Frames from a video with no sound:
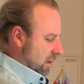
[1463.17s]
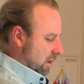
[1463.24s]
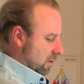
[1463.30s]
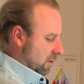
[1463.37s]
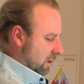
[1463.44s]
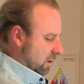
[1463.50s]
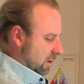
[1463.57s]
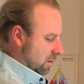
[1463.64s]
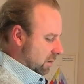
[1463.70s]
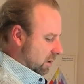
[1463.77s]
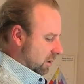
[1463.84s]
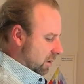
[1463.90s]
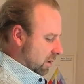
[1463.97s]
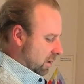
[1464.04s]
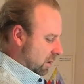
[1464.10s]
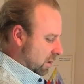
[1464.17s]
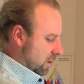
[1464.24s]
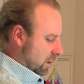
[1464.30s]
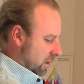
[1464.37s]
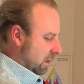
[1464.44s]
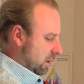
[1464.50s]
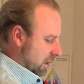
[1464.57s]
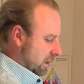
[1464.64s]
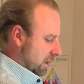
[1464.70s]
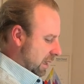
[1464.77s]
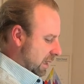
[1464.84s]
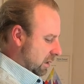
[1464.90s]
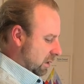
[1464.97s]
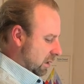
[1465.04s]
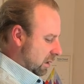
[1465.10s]
which I'll show you.
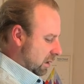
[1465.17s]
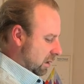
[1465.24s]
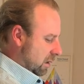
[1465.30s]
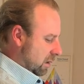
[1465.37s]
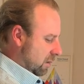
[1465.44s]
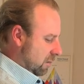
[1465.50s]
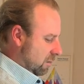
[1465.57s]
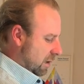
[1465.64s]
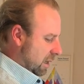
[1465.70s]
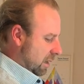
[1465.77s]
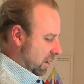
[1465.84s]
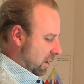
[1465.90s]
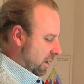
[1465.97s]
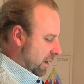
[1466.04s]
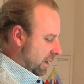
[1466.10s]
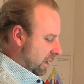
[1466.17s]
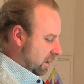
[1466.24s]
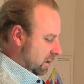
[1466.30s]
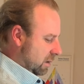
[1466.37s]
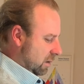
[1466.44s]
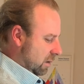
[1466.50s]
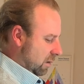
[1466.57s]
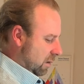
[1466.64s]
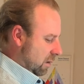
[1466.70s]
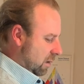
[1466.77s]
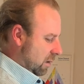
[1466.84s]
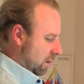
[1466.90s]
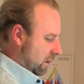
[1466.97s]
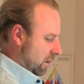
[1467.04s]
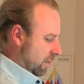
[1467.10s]
Detach it, realign it to
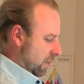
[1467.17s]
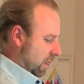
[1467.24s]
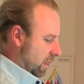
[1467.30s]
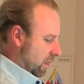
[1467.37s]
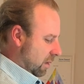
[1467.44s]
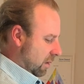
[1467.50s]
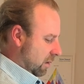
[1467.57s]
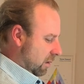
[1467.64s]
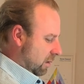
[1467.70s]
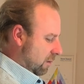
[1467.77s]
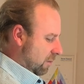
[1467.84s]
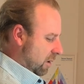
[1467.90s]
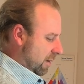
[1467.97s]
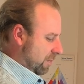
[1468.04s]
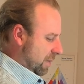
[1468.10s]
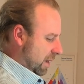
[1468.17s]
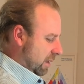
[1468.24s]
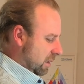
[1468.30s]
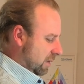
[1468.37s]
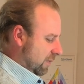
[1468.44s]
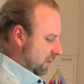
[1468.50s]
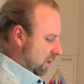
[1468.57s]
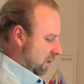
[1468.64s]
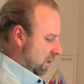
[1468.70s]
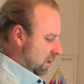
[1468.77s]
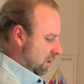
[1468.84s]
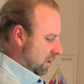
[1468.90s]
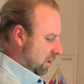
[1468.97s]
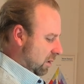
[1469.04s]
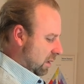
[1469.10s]
the right balance for
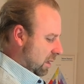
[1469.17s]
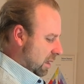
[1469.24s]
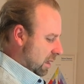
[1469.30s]
her.